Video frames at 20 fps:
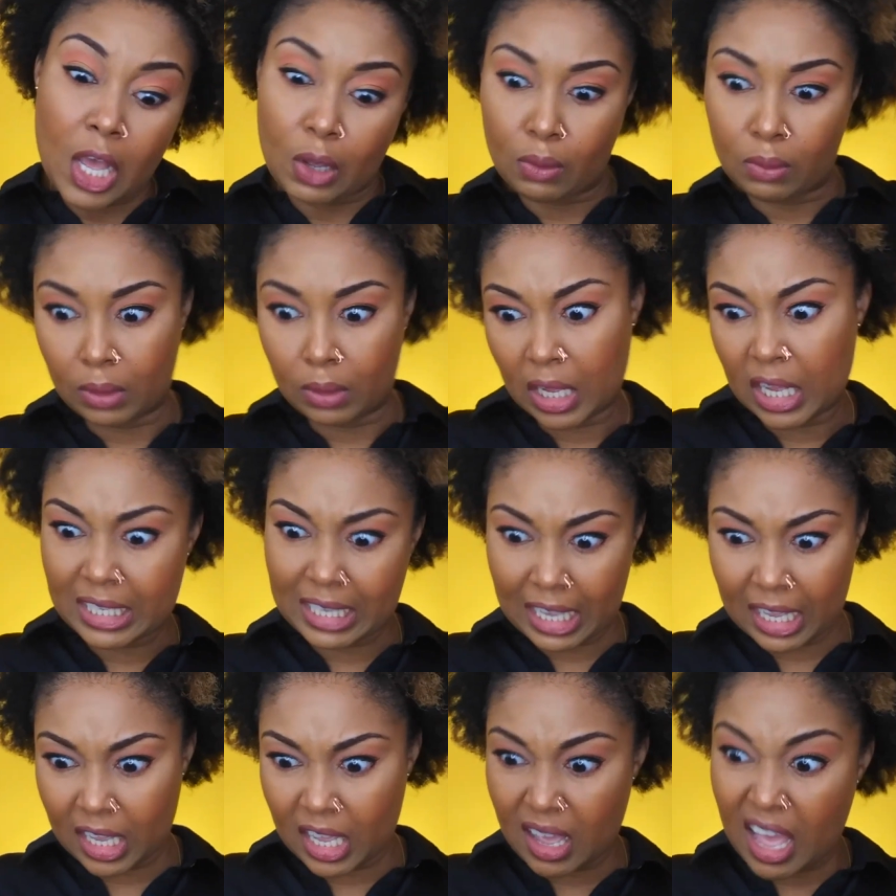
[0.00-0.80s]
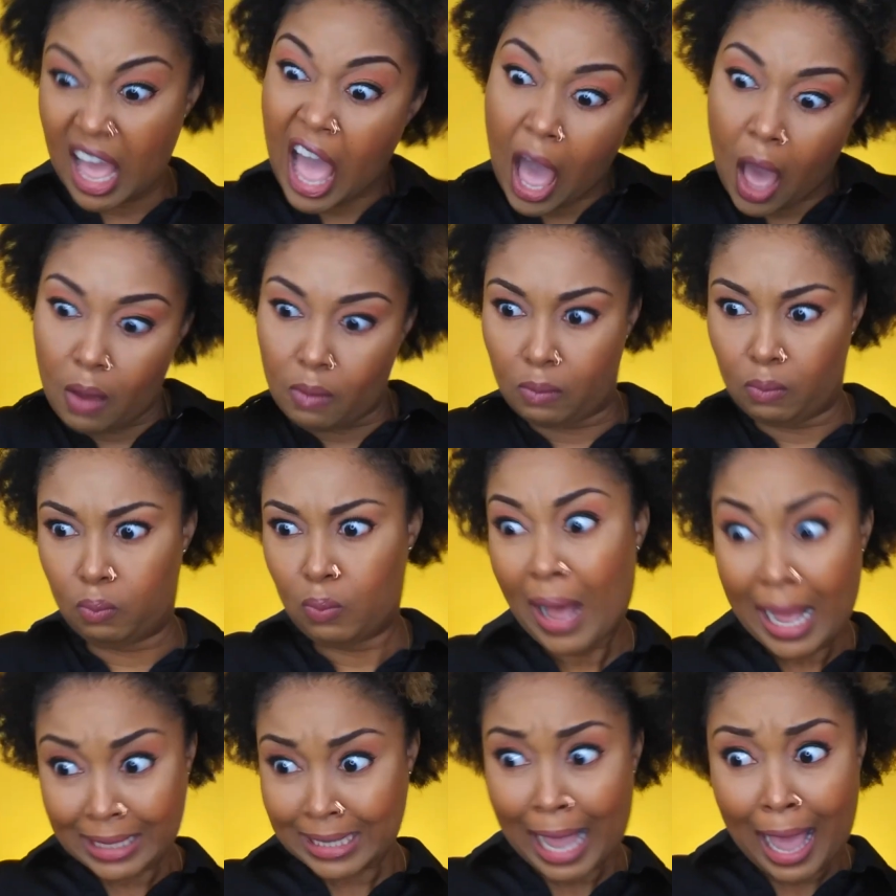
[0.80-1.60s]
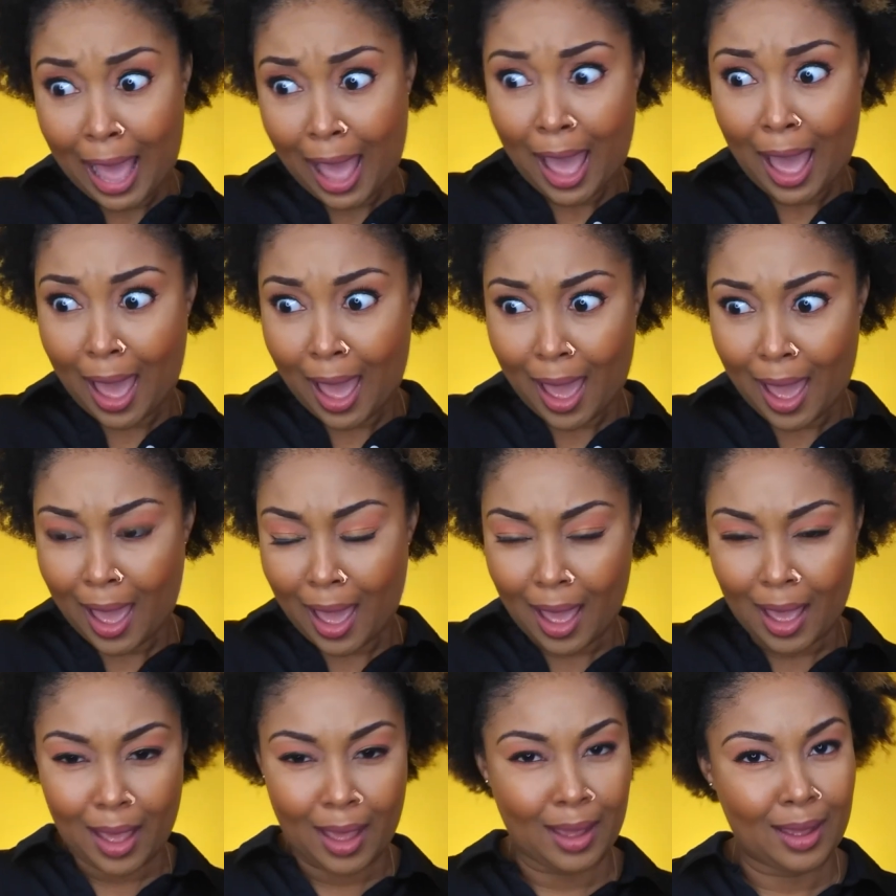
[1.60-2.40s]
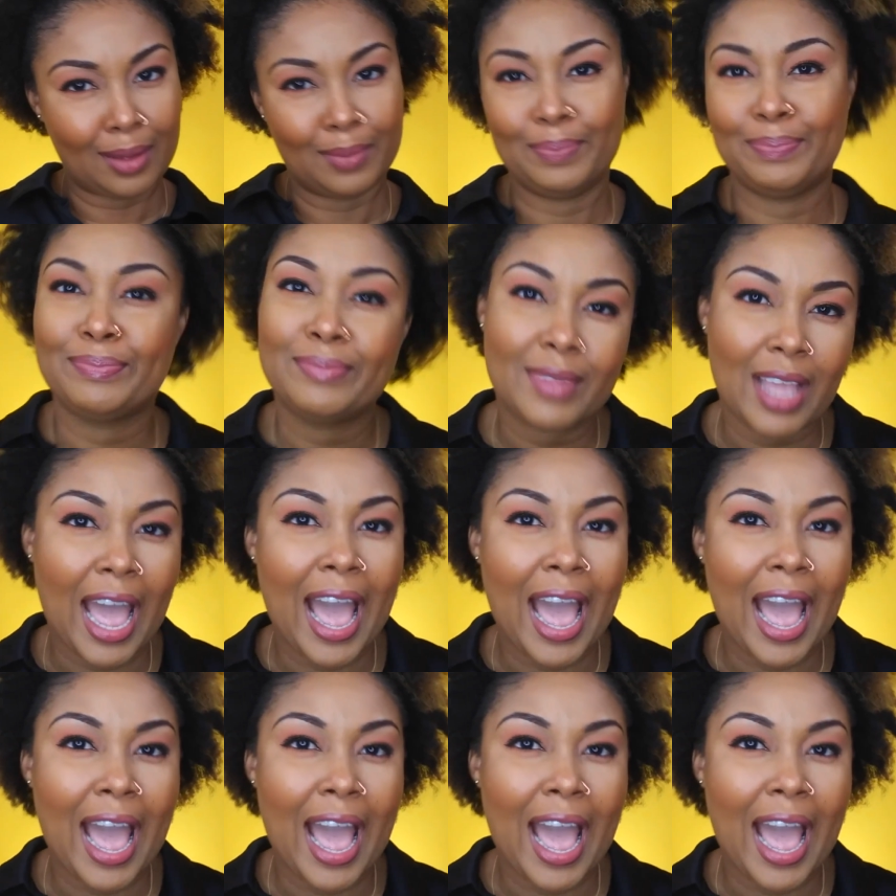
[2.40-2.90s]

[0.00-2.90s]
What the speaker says: What's up? What's up?